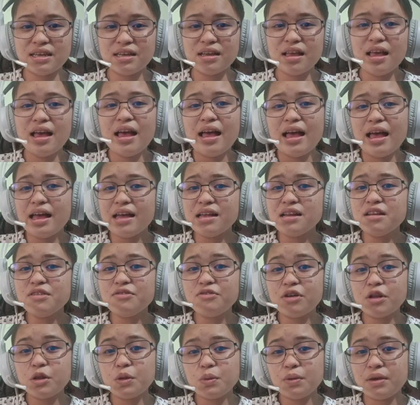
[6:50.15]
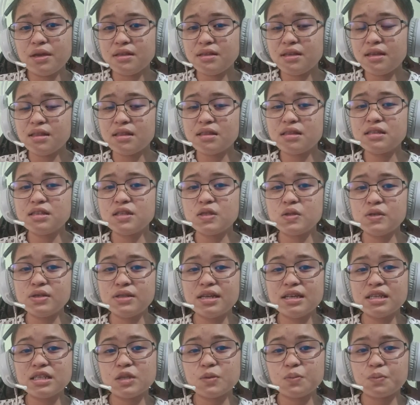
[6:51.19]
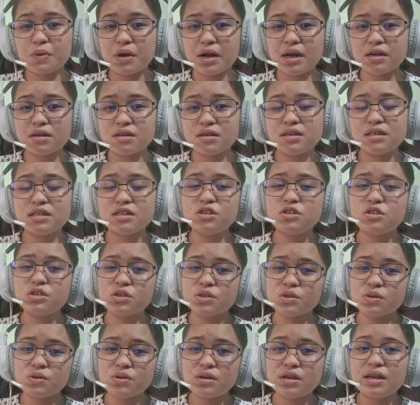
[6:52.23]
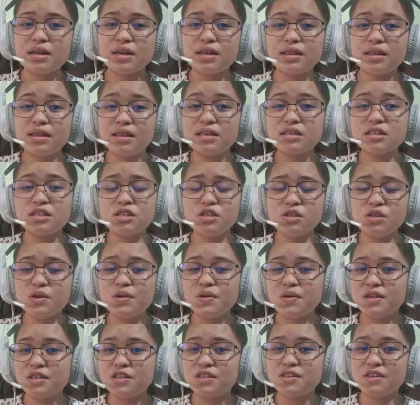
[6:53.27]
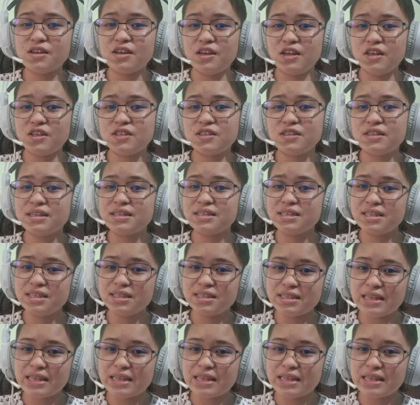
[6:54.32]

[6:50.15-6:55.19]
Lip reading: and evaluating the students' progress during this new educational system?